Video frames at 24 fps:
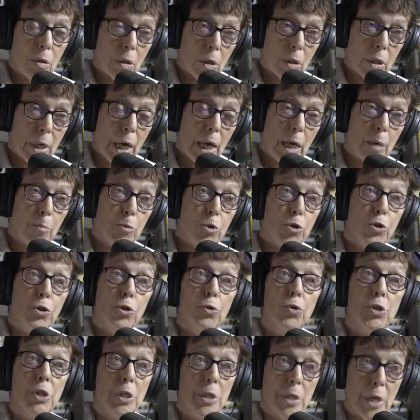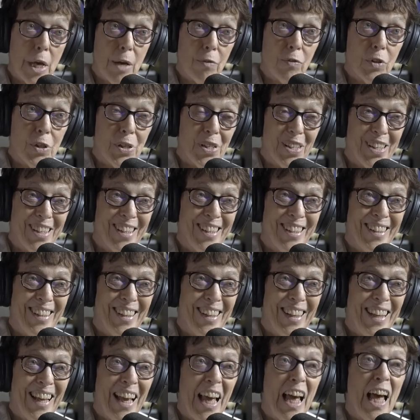came to UC Davis
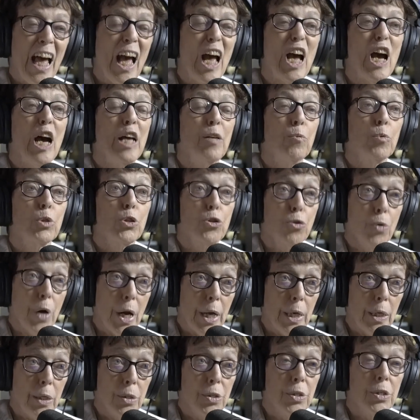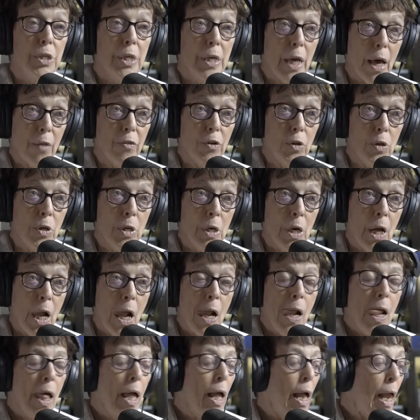and were trained together.
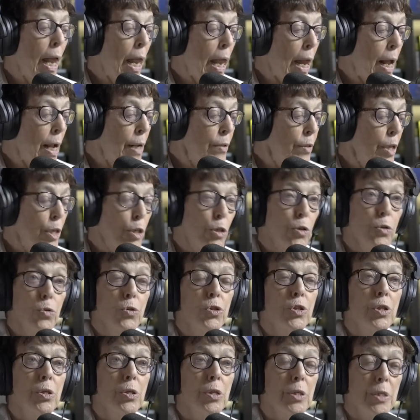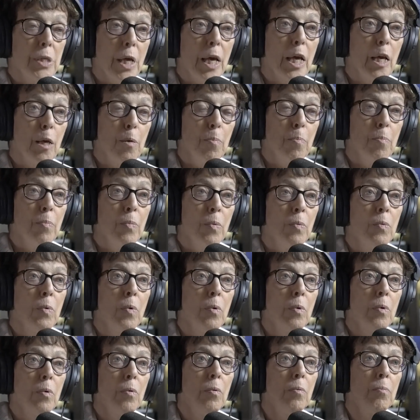And they used the same
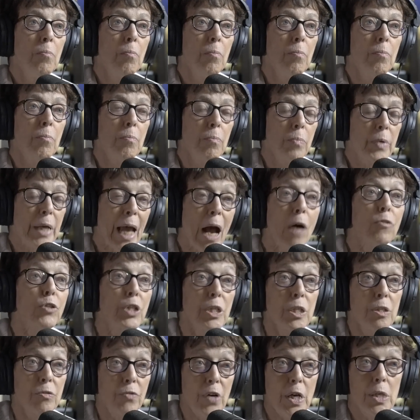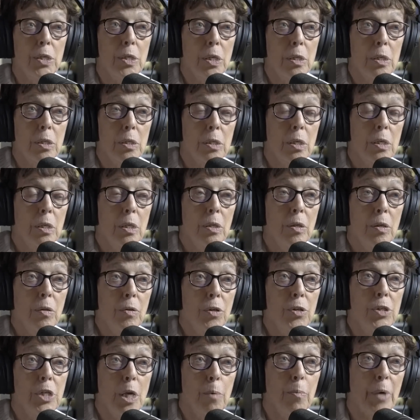counting devices,
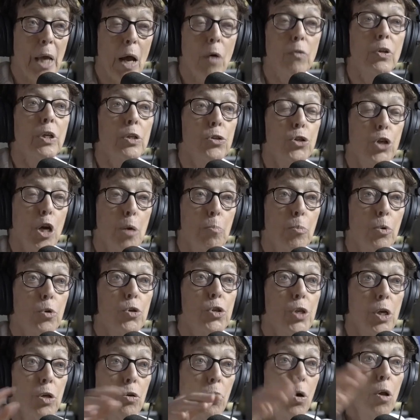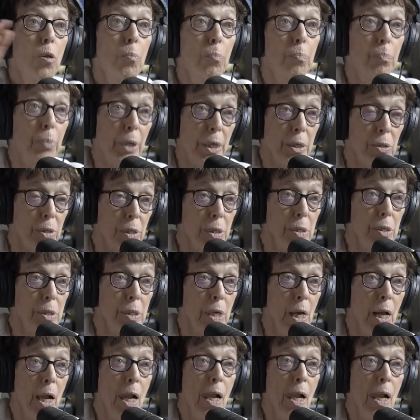the same counting chambers in all places.